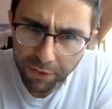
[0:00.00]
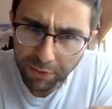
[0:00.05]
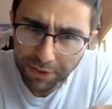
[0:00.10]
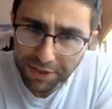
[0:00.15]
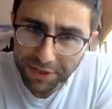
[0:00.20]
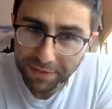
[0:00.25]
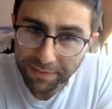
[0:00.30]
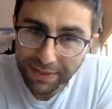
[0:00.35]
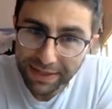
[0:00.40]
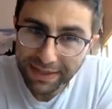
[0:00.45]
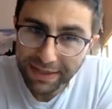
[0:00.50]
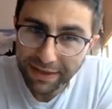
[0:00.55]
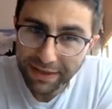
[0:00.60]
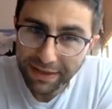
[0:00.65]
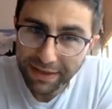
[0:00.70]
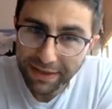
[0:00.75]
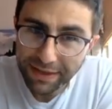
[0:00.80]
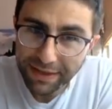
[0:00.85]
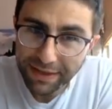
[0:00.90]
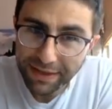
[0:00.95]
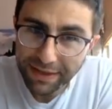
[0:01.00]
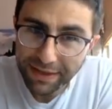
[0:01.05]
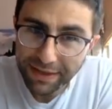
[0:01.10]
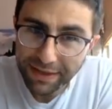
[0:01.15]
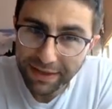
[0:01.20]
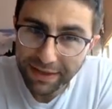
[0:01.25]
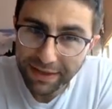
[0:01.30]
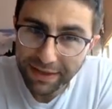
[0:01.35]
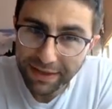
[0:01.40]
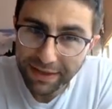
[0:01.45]
which is a bit different to like the
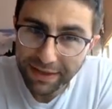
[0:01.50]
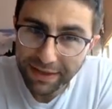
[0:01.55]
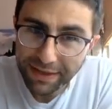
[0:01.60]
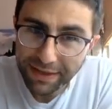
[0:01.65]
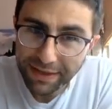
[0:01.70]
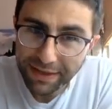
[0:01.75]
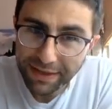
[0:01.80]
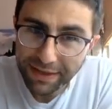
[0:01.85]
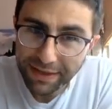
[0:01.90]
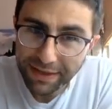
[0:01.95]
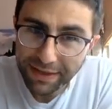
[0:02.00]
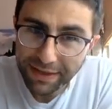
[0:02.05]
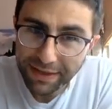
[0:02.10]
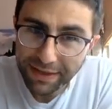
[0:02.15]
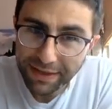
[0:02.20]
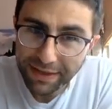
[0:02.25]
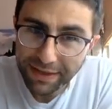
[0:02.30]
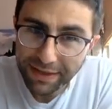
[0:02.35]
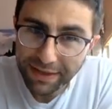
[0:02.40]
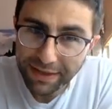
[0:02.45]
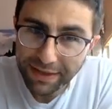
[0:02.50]
differentiation formulas